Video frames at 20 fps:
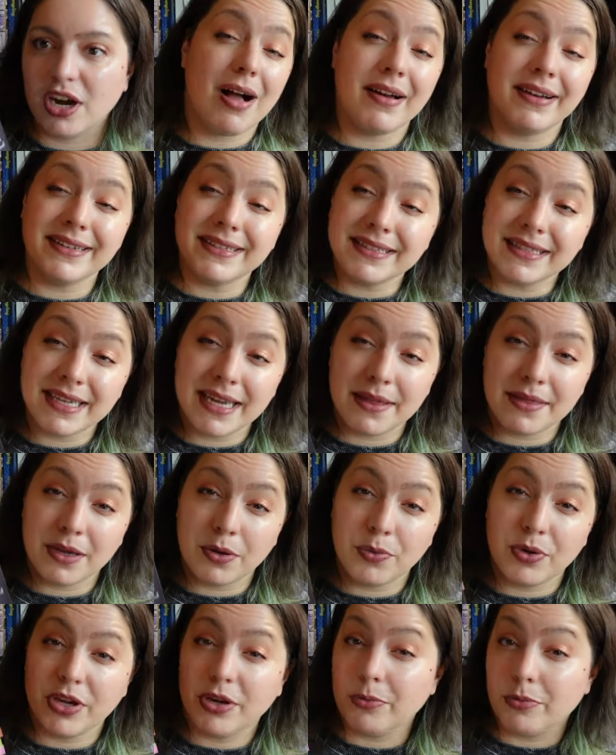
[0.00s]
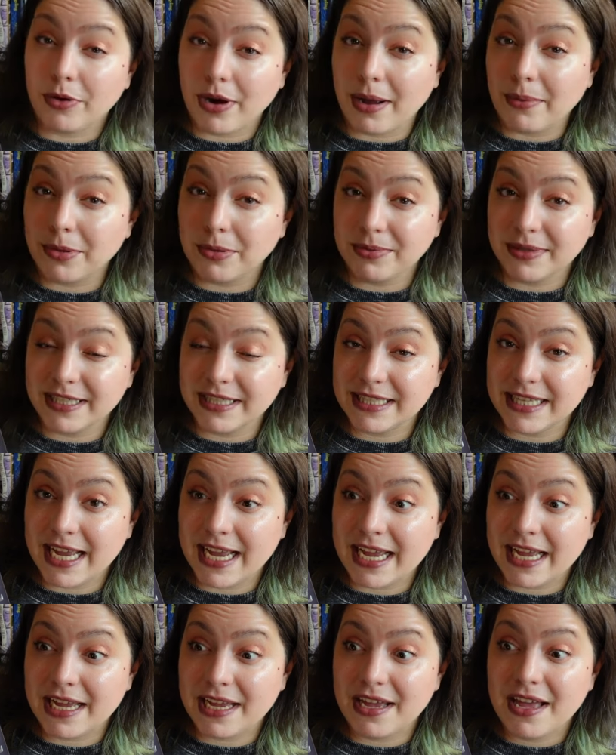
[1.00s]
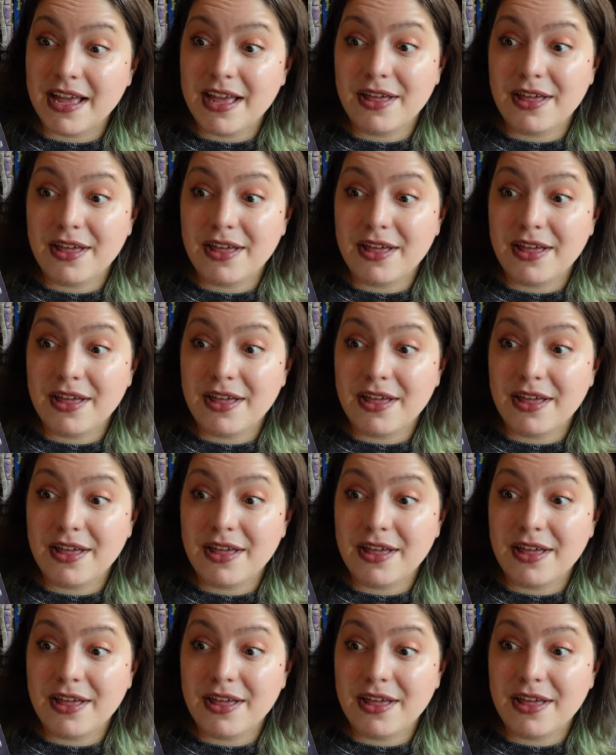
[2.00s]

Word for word: Honestly, I think we could probably say